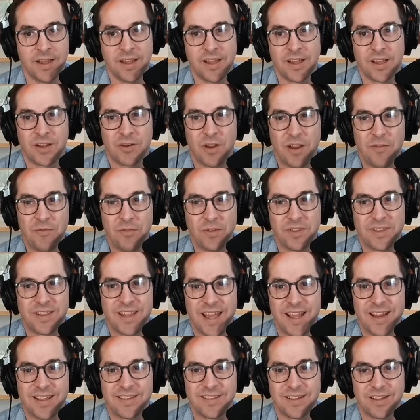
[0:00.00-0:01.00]
Grateful
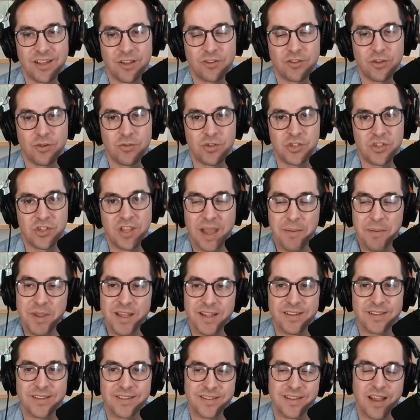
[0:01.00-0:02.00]
Dead is a little too. I
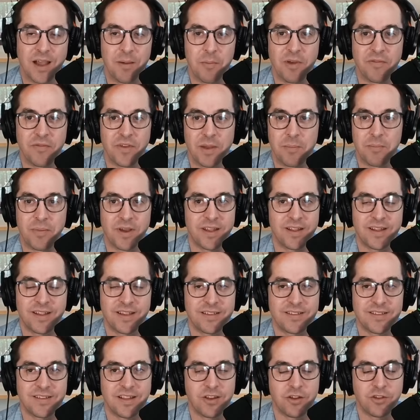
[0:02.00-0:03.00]
mean, some of it, but
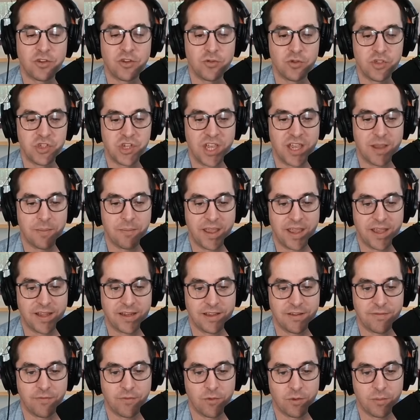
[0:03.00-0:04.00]
it's a little too jam
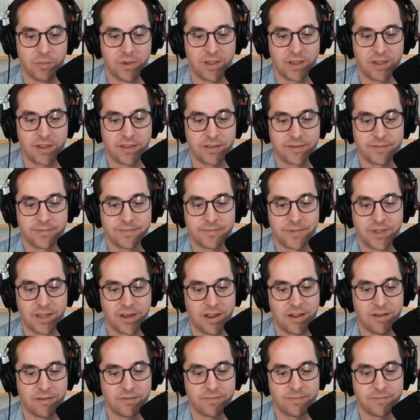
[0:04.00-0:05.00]
bandy for me. Do you,
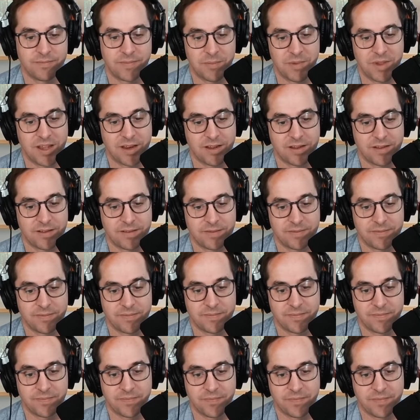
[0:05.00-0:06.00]
you know, like I'm not. i
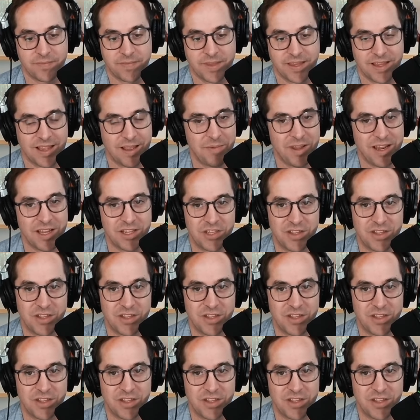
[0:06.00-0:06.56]
I'm not.